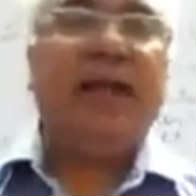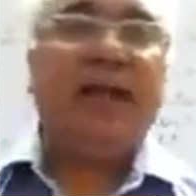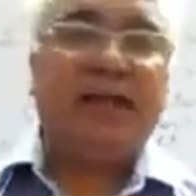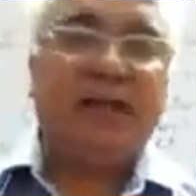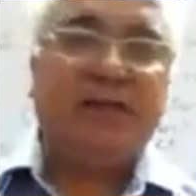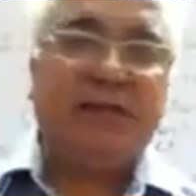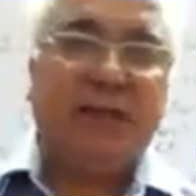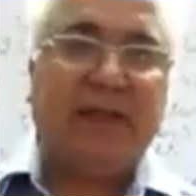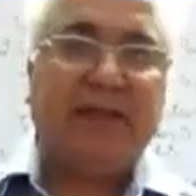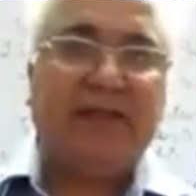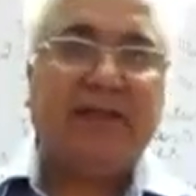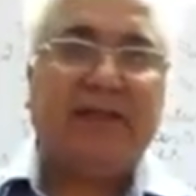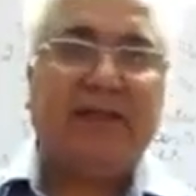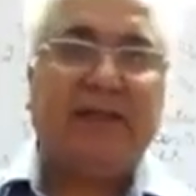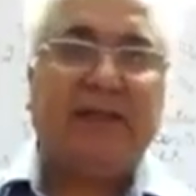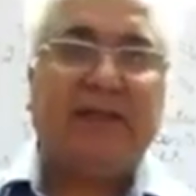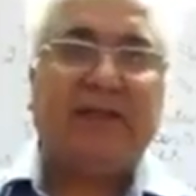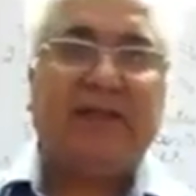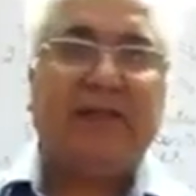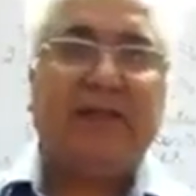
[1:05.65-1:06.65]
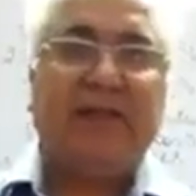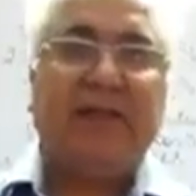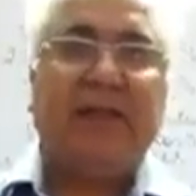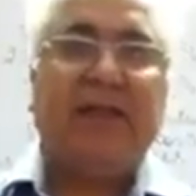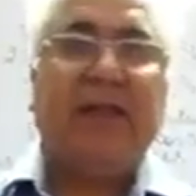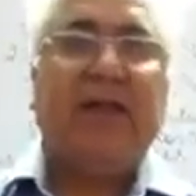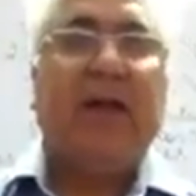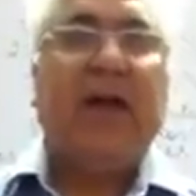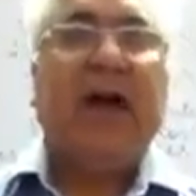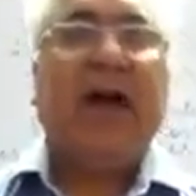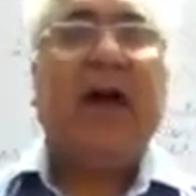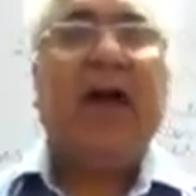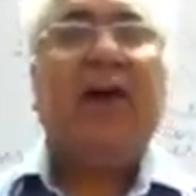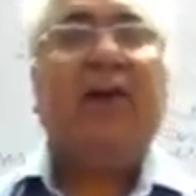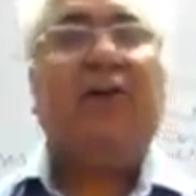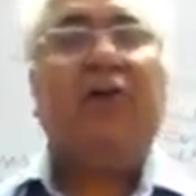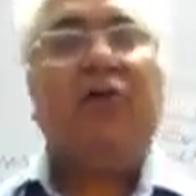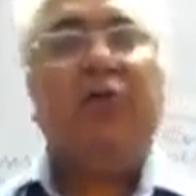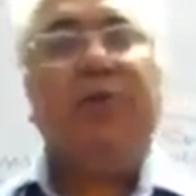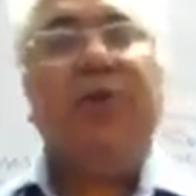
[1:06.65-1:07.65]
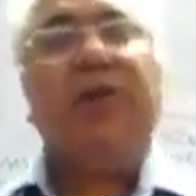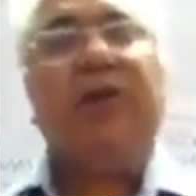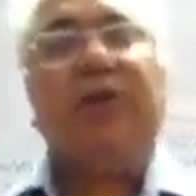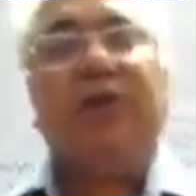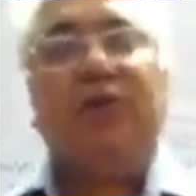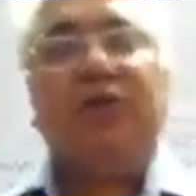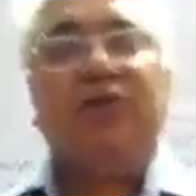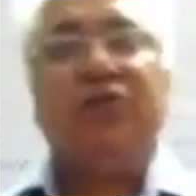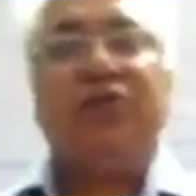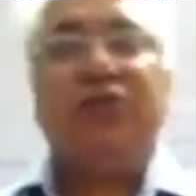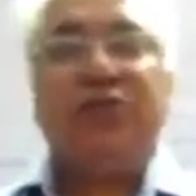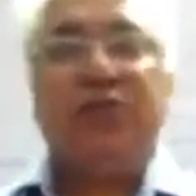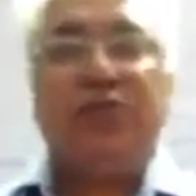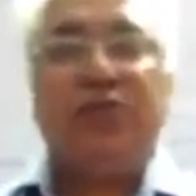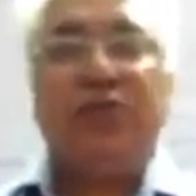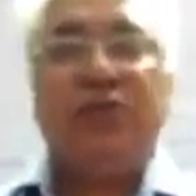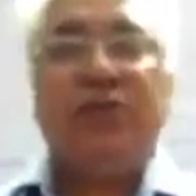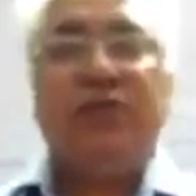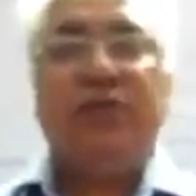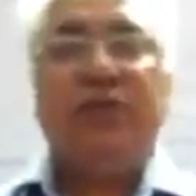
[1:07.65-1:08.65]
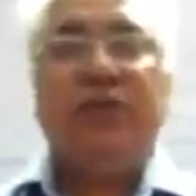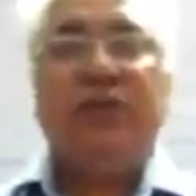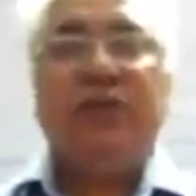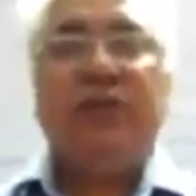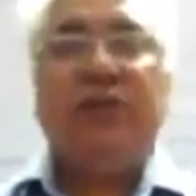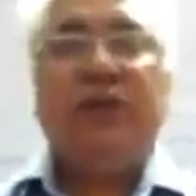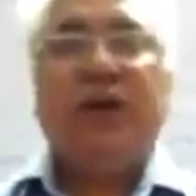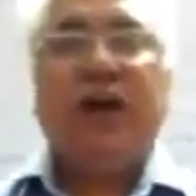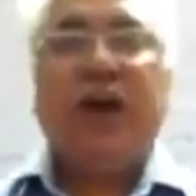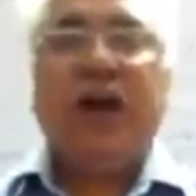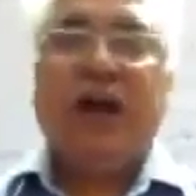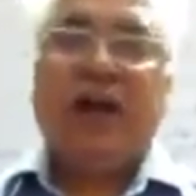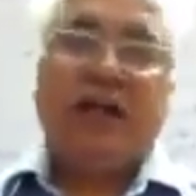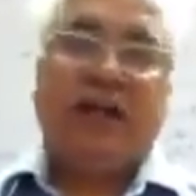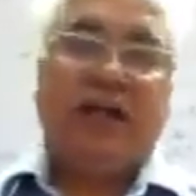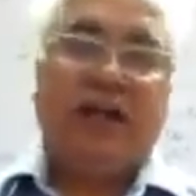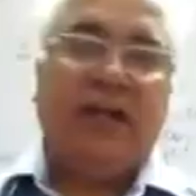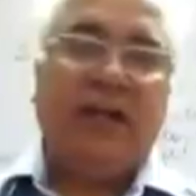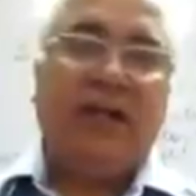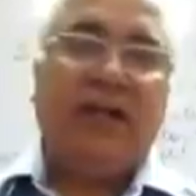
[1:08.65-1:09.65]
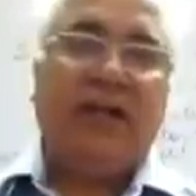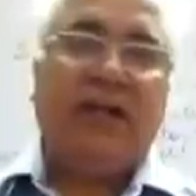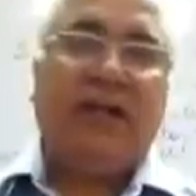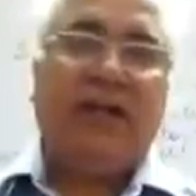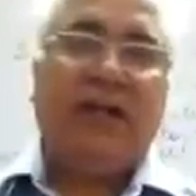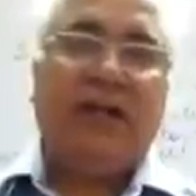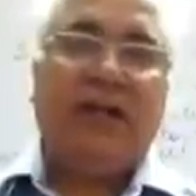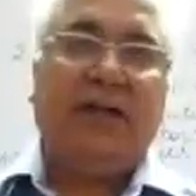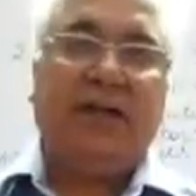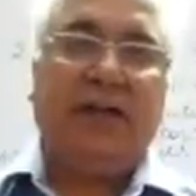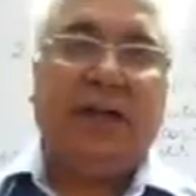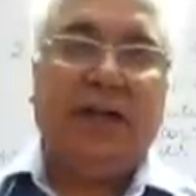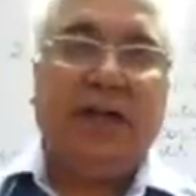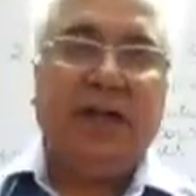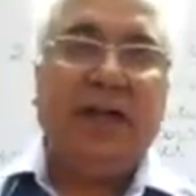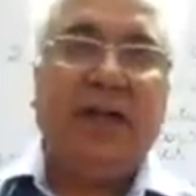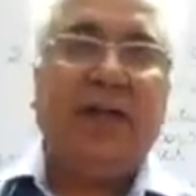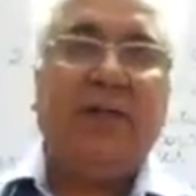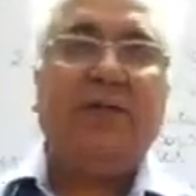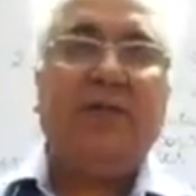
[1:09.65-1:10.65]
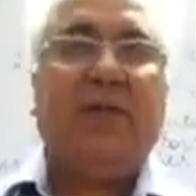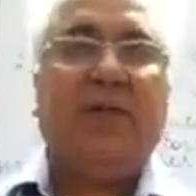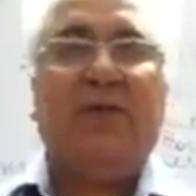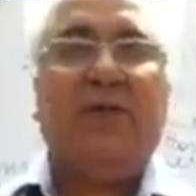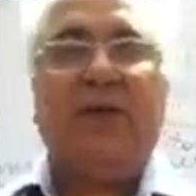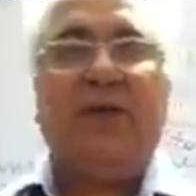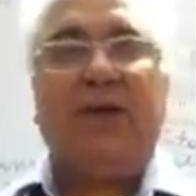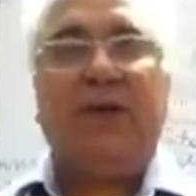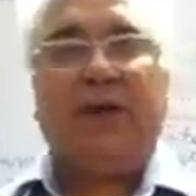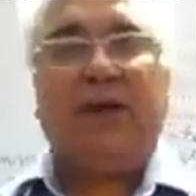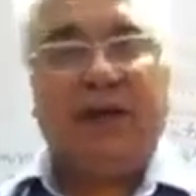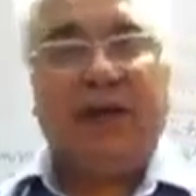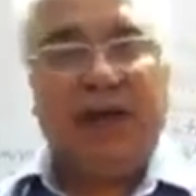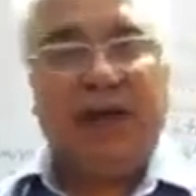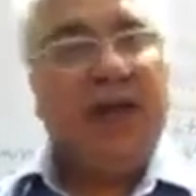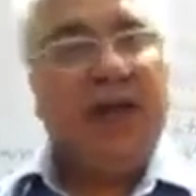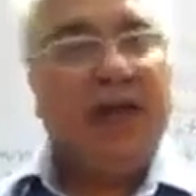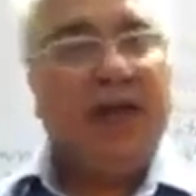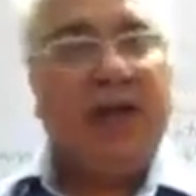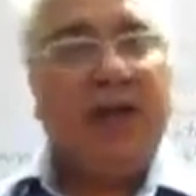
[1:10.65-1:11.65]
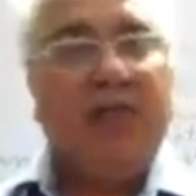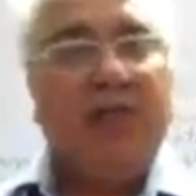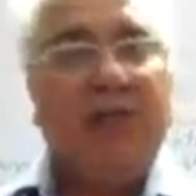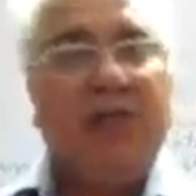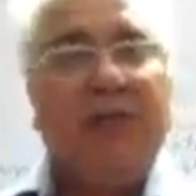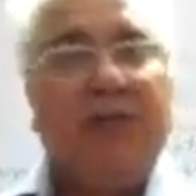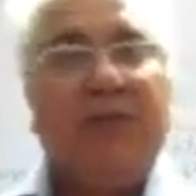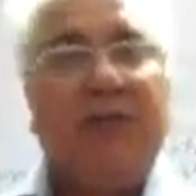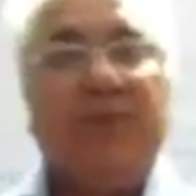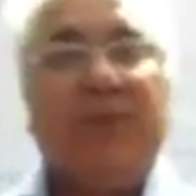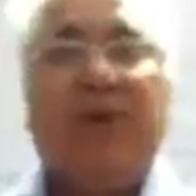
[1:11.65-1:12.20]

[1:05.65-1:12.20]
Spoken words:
and expenses are to be closed to either trading account